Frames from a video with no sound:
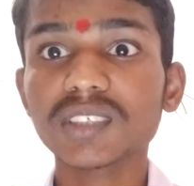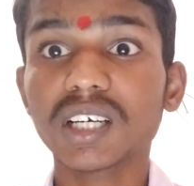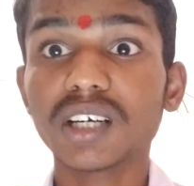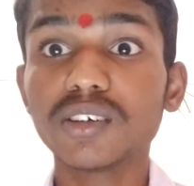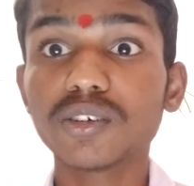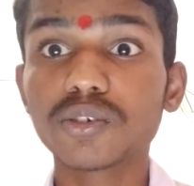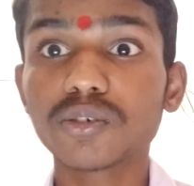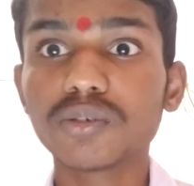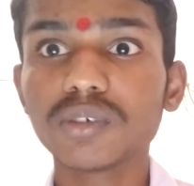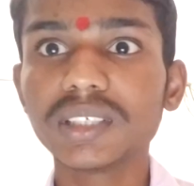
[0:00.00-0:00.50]

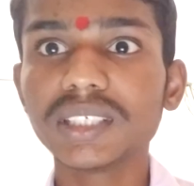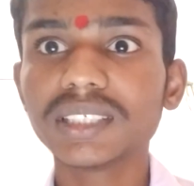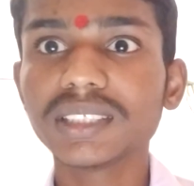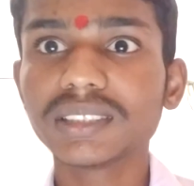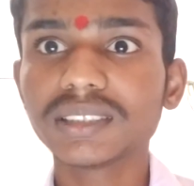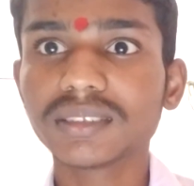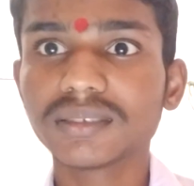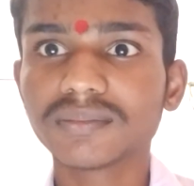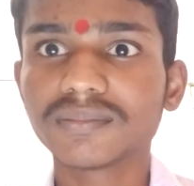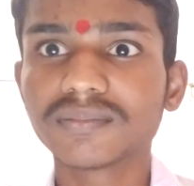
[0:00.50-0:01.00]

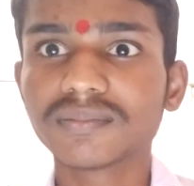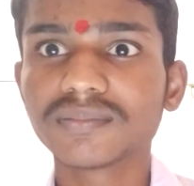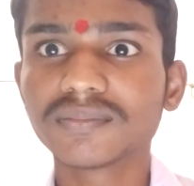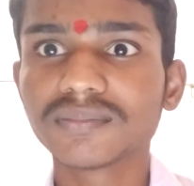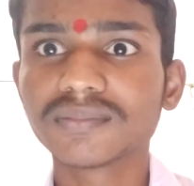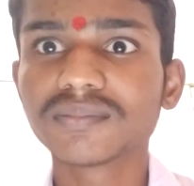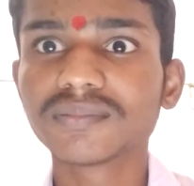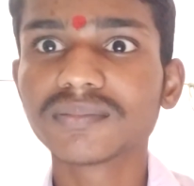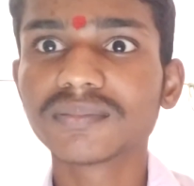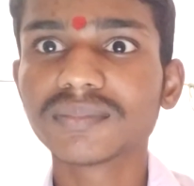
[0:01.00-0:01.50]
controlling
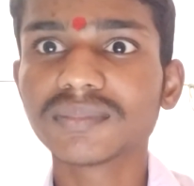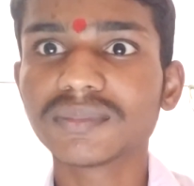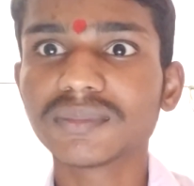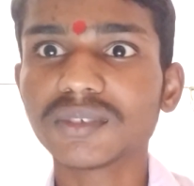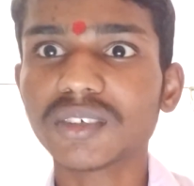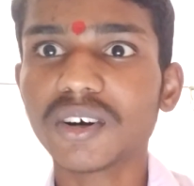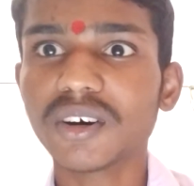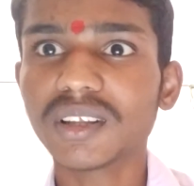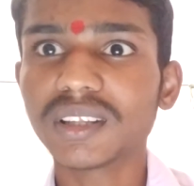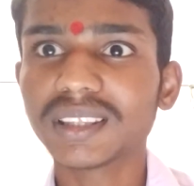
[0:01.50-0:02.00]

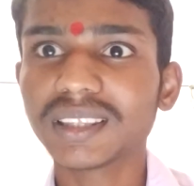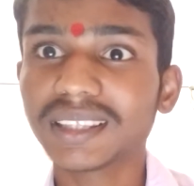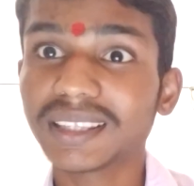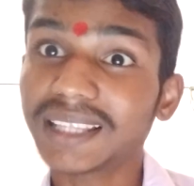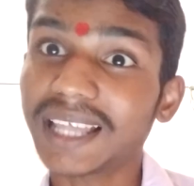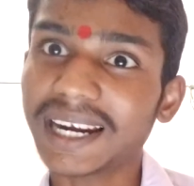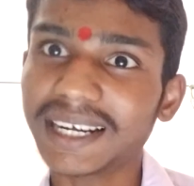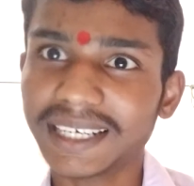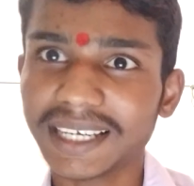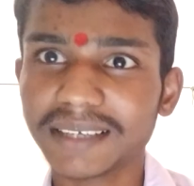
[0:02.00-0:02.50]
on
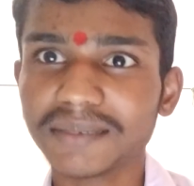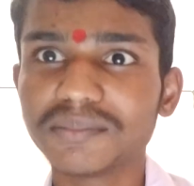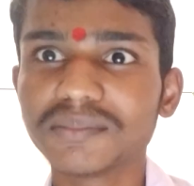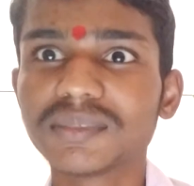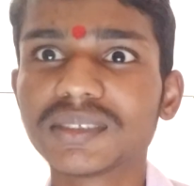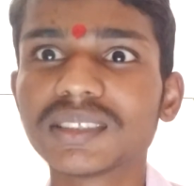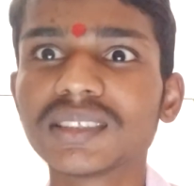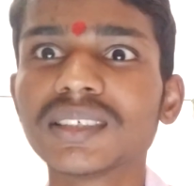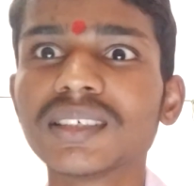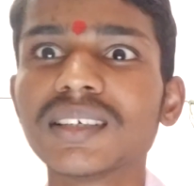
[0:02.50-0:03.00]
that
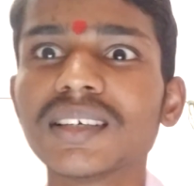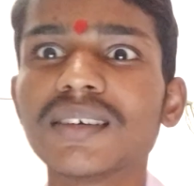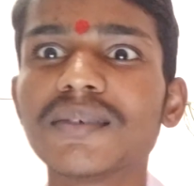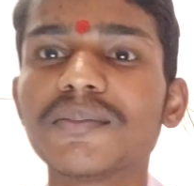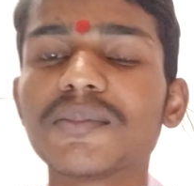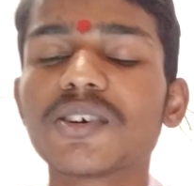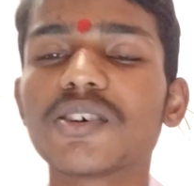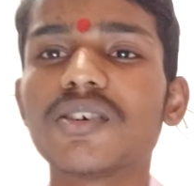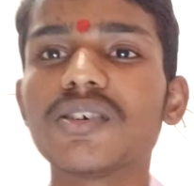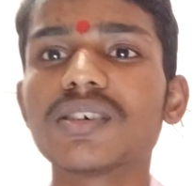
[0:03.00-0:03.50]
times,
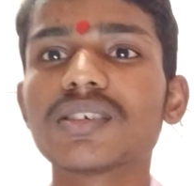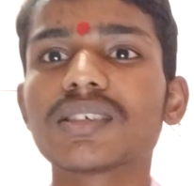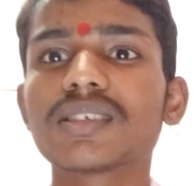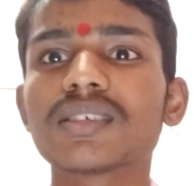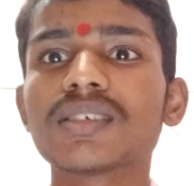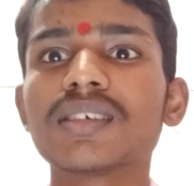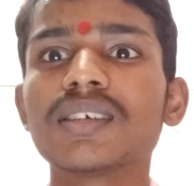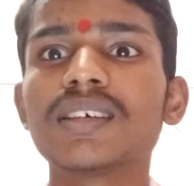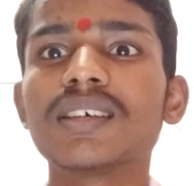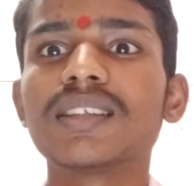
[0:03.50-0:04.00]
because
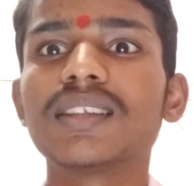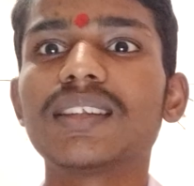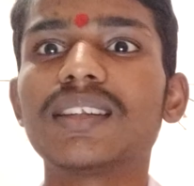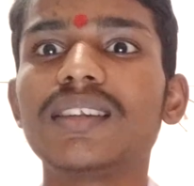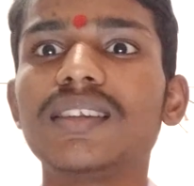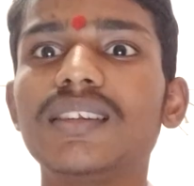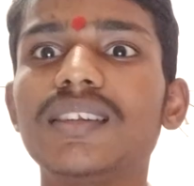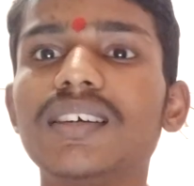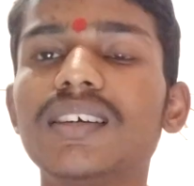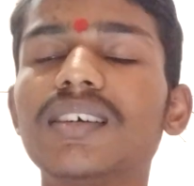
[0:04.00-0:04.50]

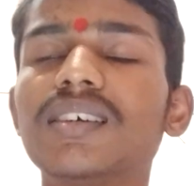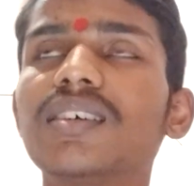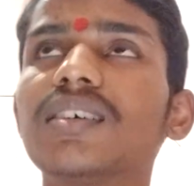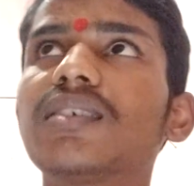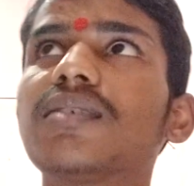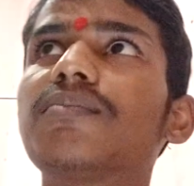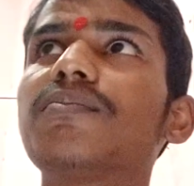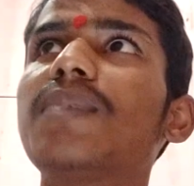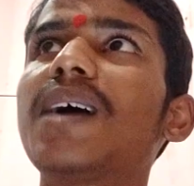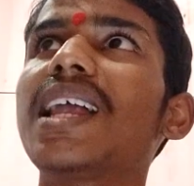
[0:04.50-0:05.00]

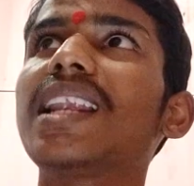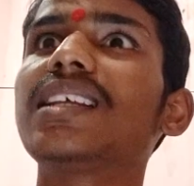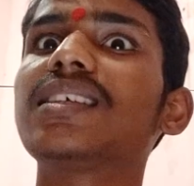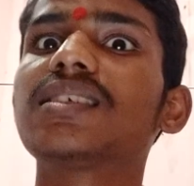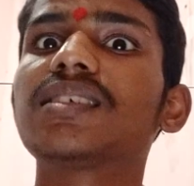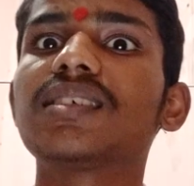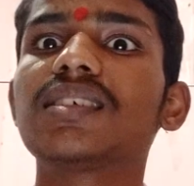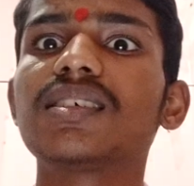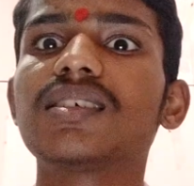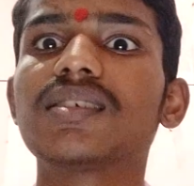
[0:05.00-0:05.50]
their
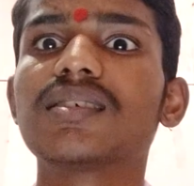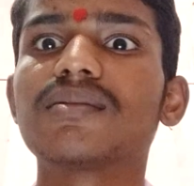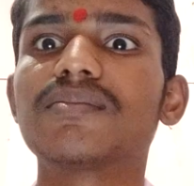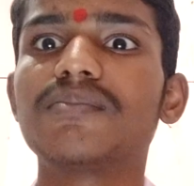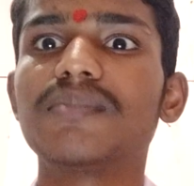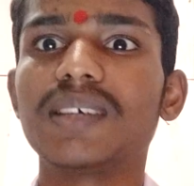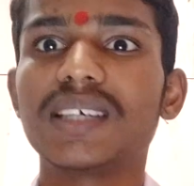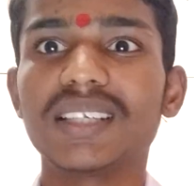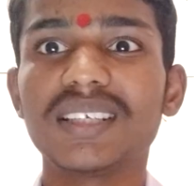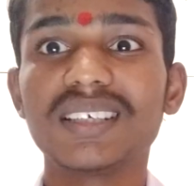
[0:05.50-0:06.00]
balance is
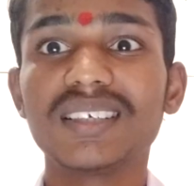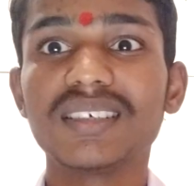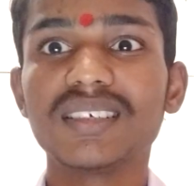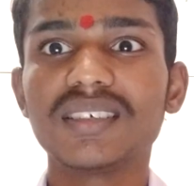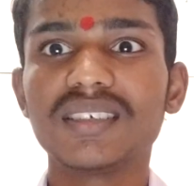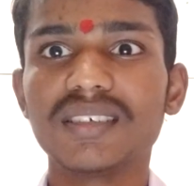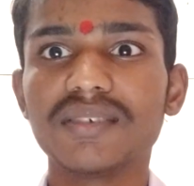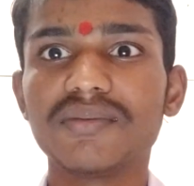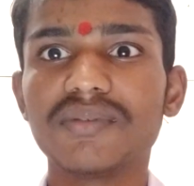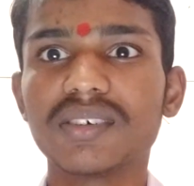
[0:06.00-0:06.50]
very
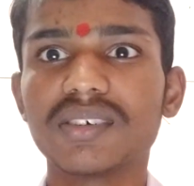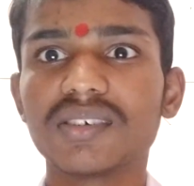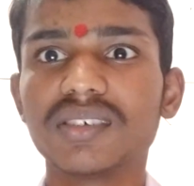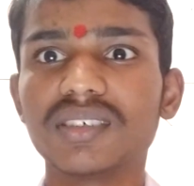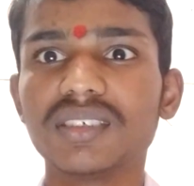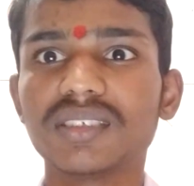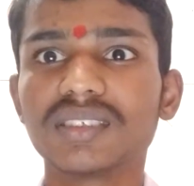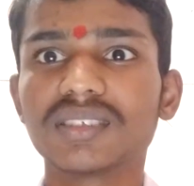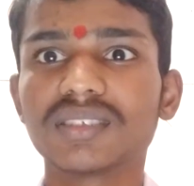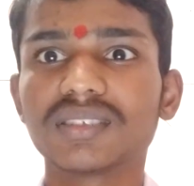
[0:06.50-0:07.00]

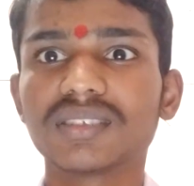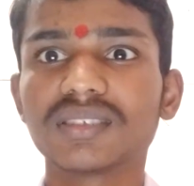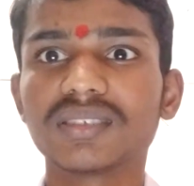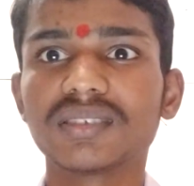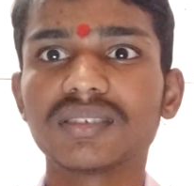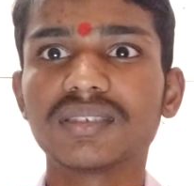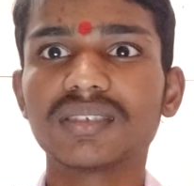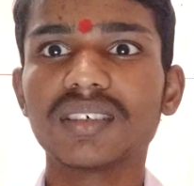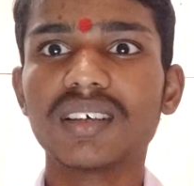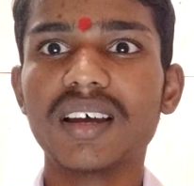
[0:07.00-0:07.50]
difficult
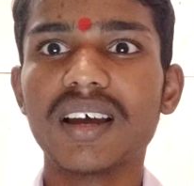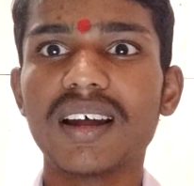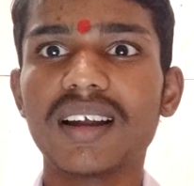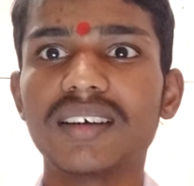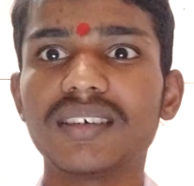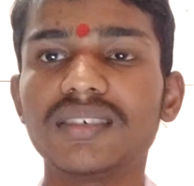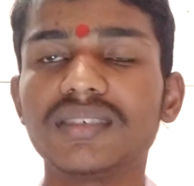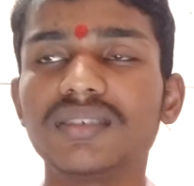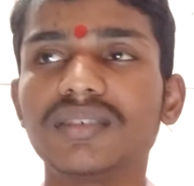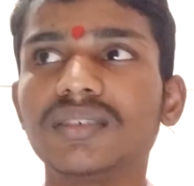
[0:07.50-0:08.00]
and
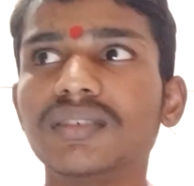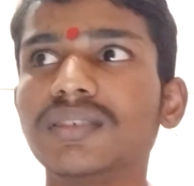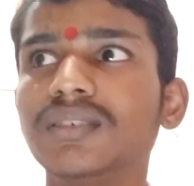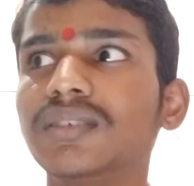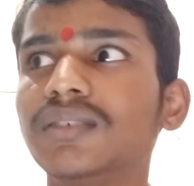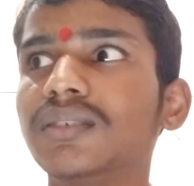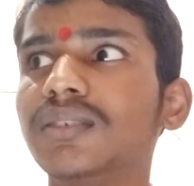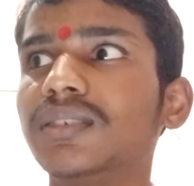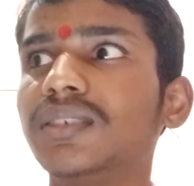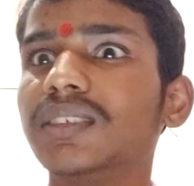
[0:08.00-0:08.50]

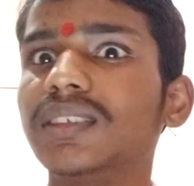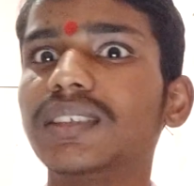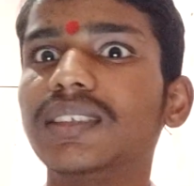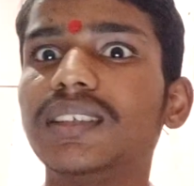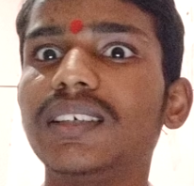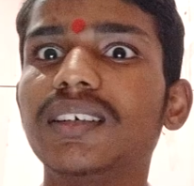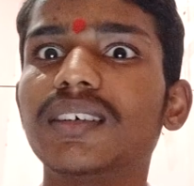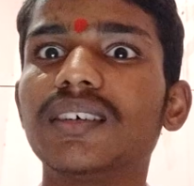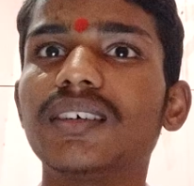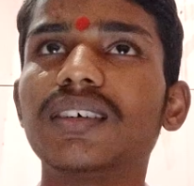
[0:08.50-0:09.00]

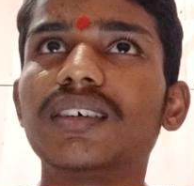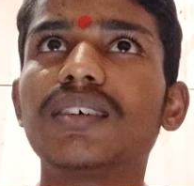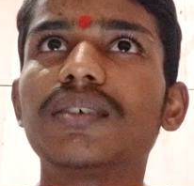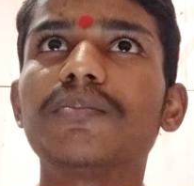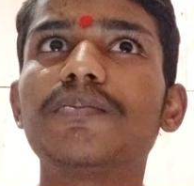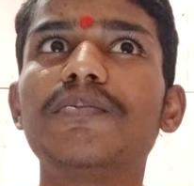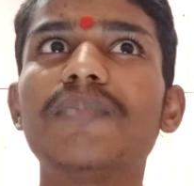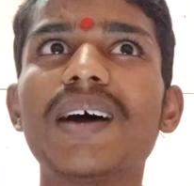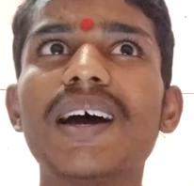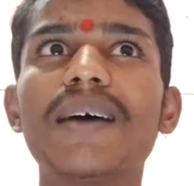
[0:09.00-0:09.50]
their
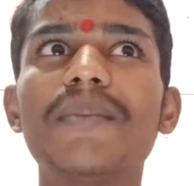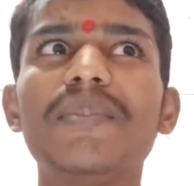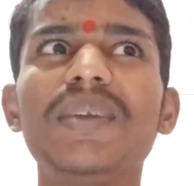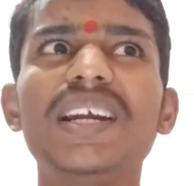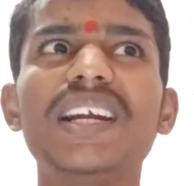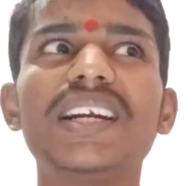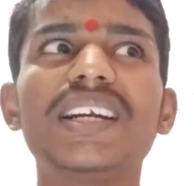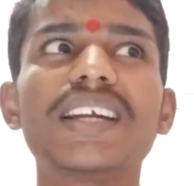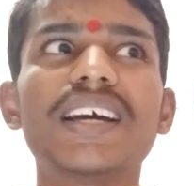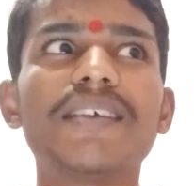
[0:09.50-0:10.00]

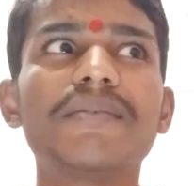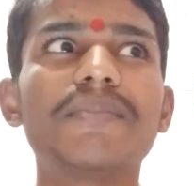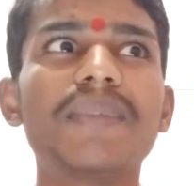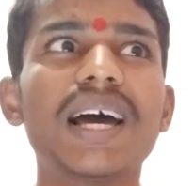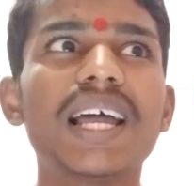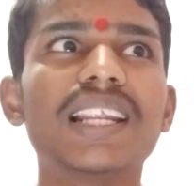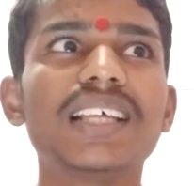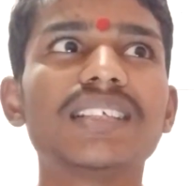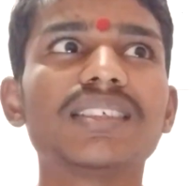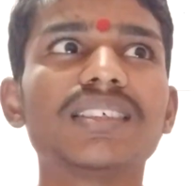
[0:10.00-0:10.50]
weight and
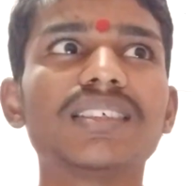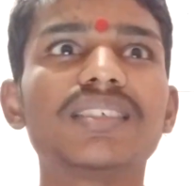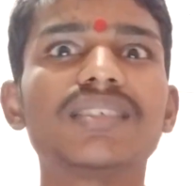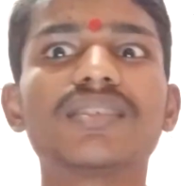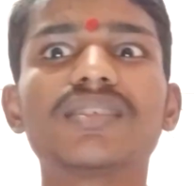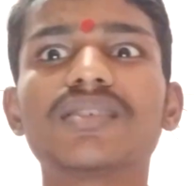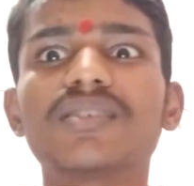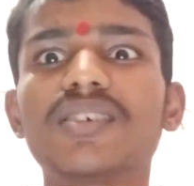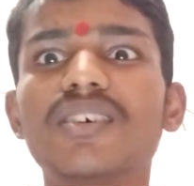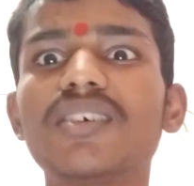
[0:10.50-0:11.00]
balance is
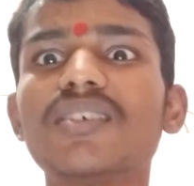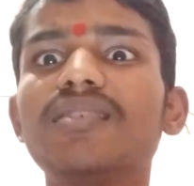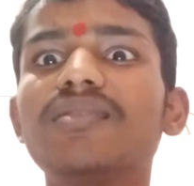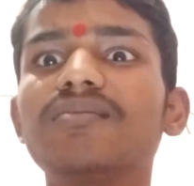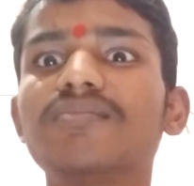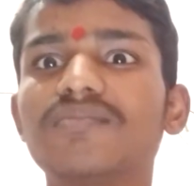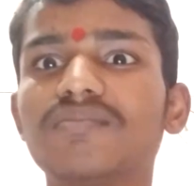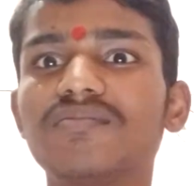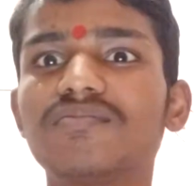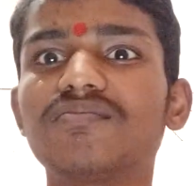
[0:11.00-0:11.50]

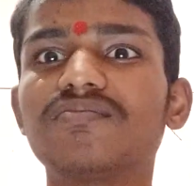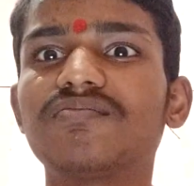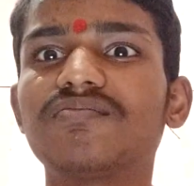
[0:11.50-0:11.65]
on